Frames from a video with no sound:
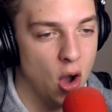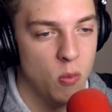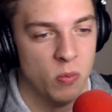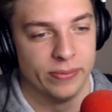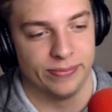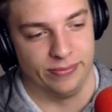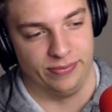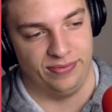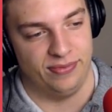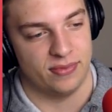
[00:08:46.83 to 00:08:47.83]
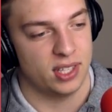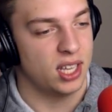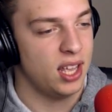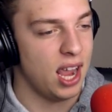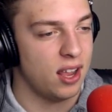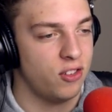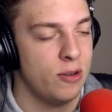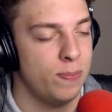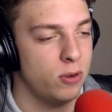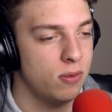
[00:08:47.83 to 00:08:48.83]
Oh! Hey,
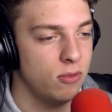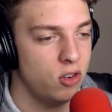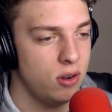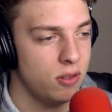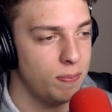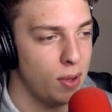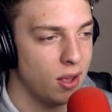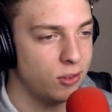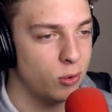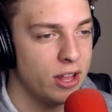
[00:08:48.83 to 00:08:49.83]
she she a barstool.